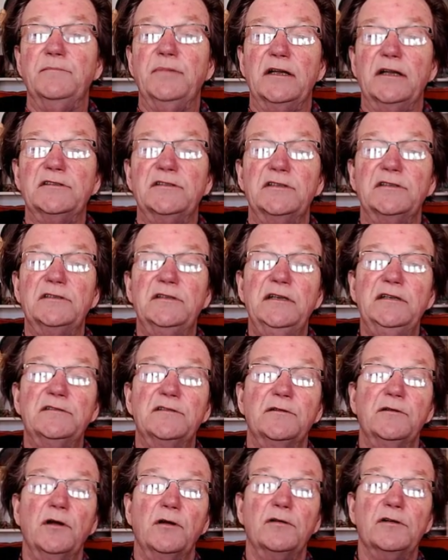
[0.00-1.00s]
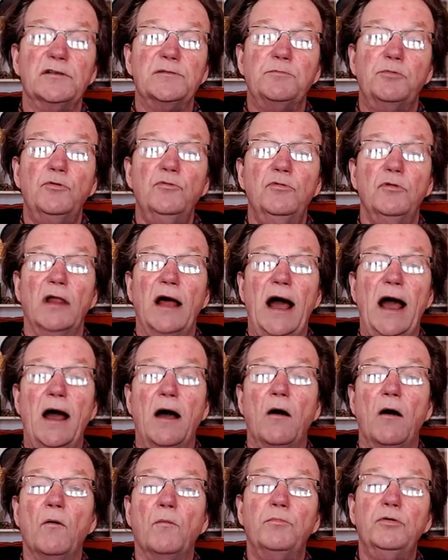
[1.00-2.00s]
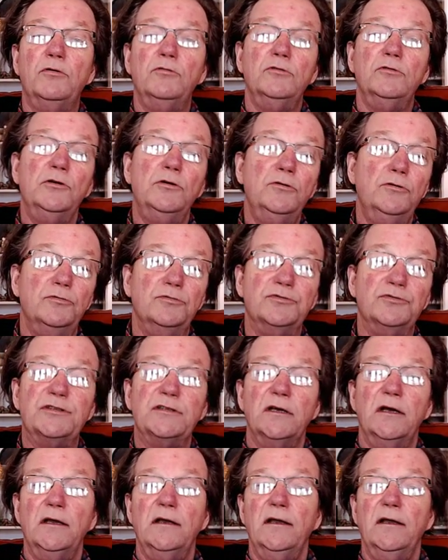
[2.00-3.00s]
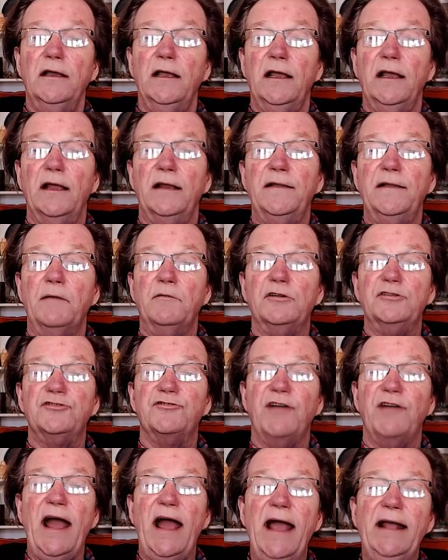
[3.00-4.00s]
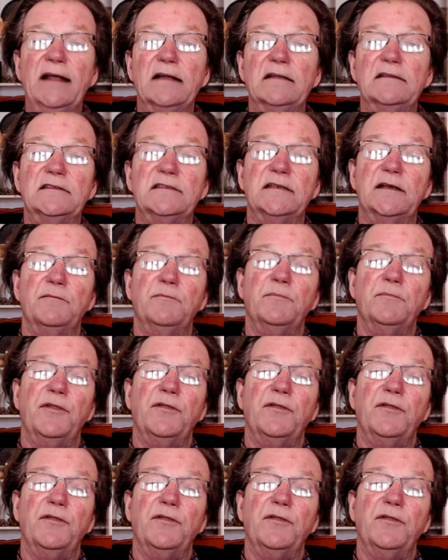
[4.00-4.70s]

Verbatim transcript: because these are known as Pulao, Pulus, and they were dragons that